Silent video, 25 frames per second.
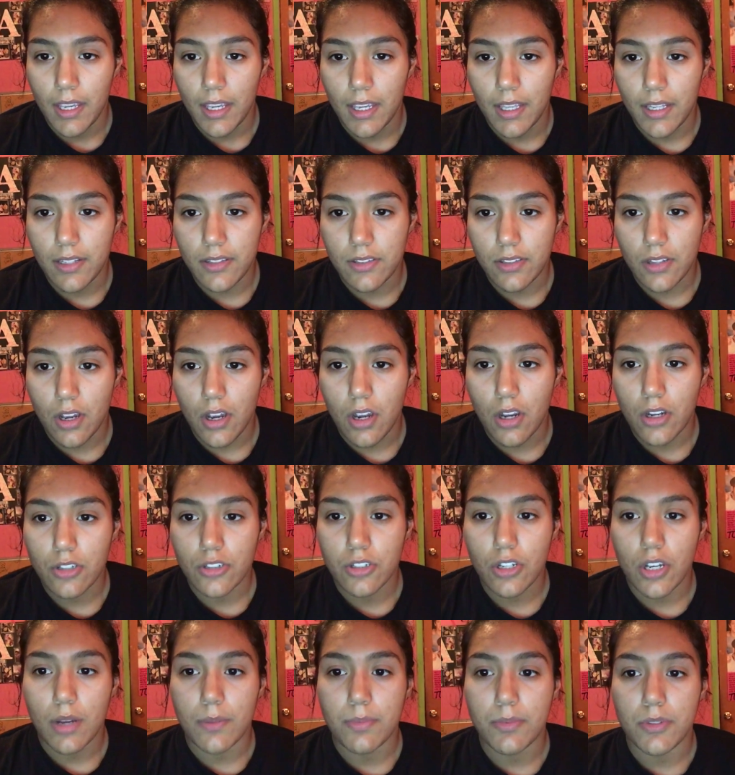It is our
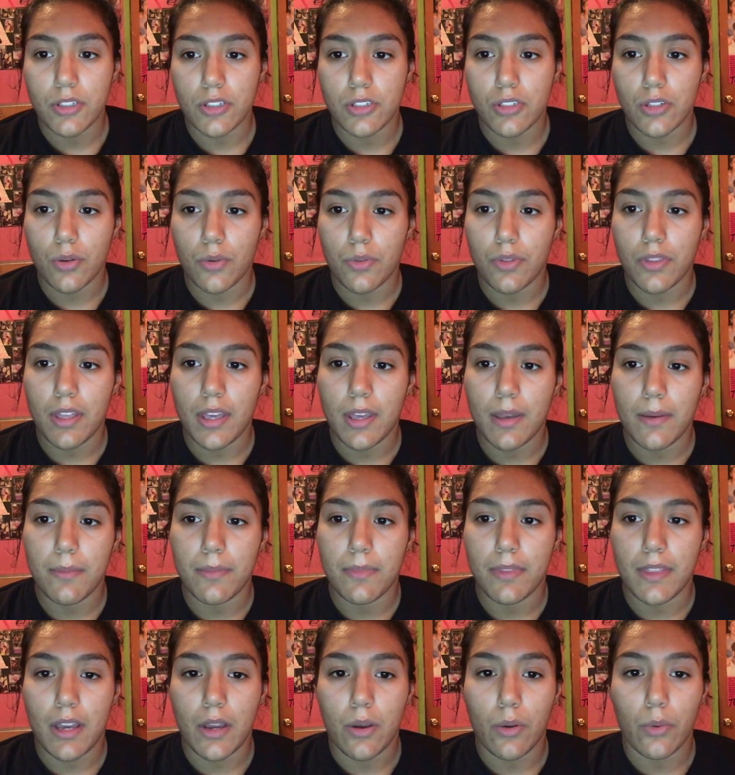job to show
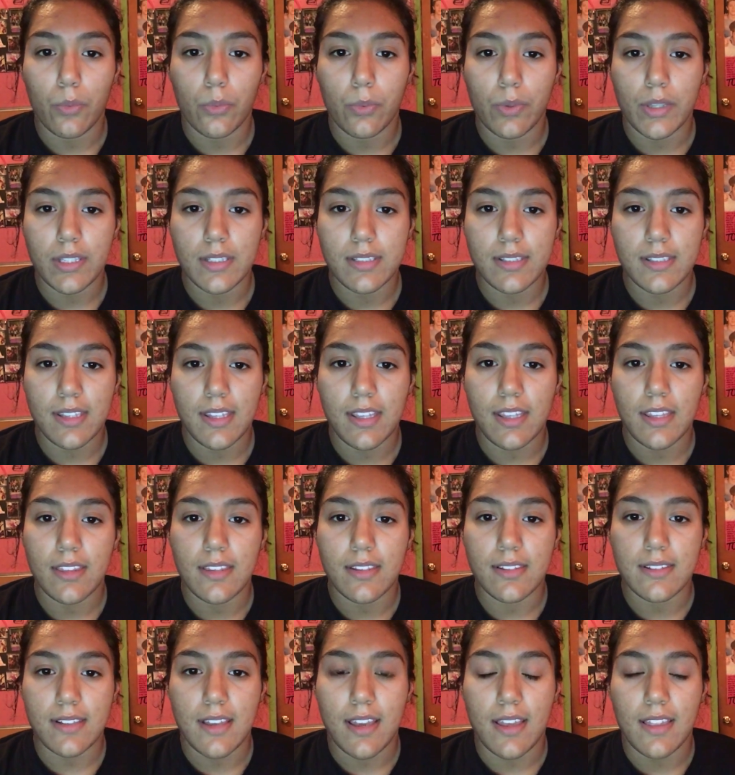them that we see
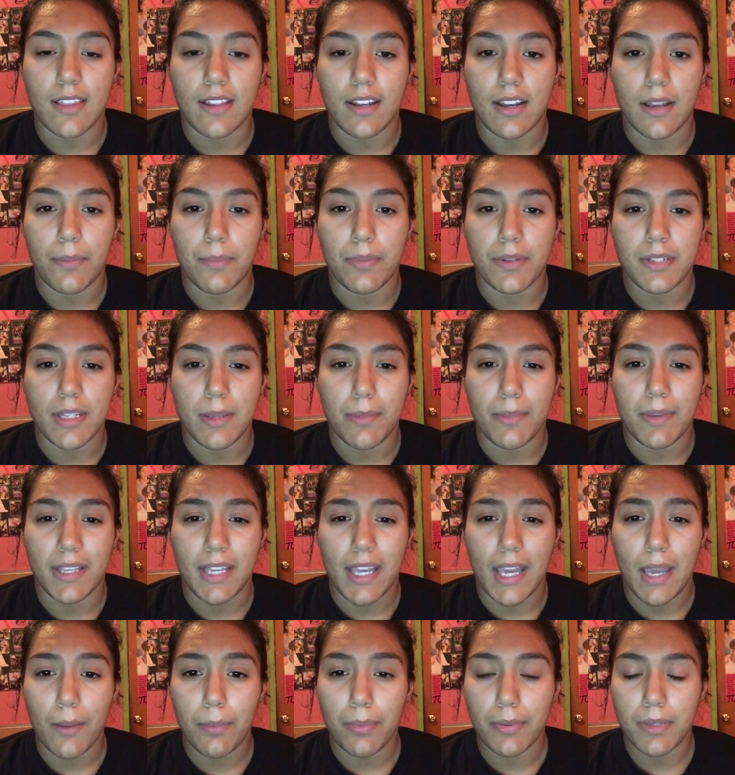the silent epidemic
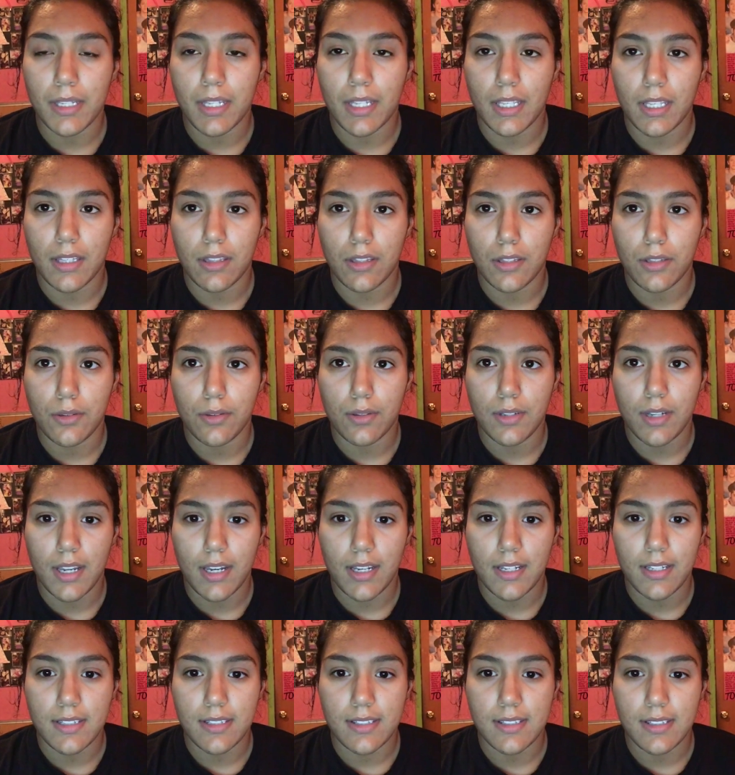happening in the
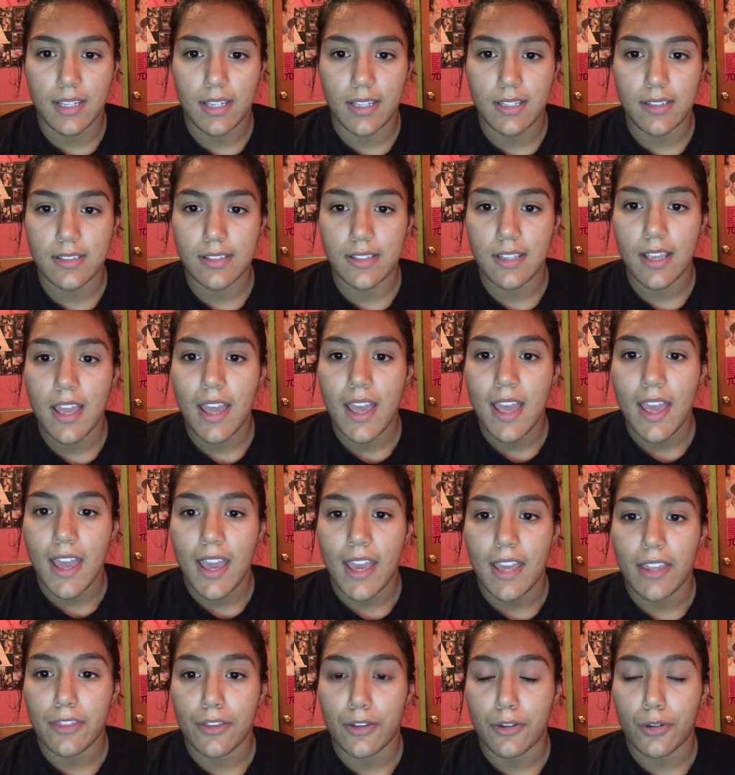United States
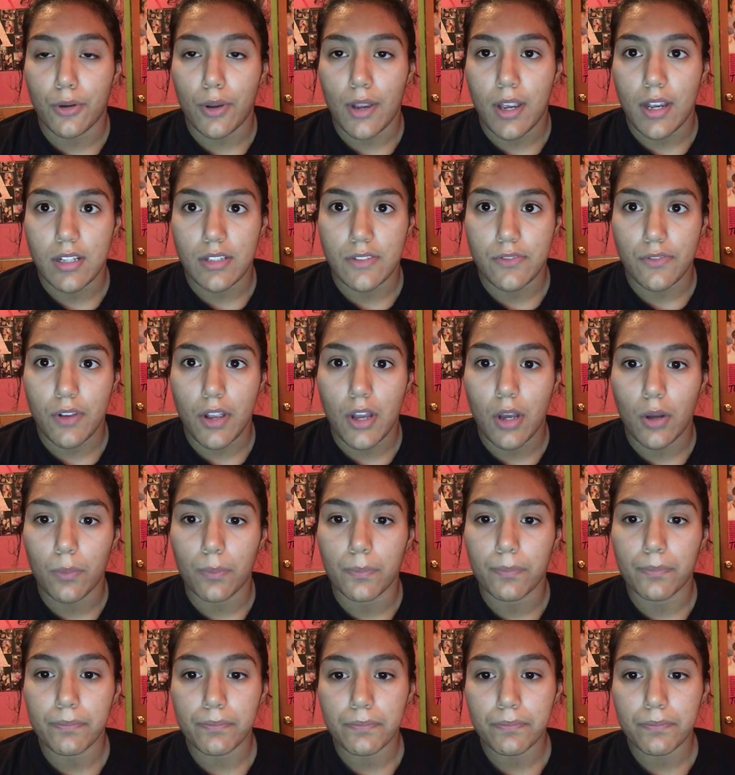and their cries for help.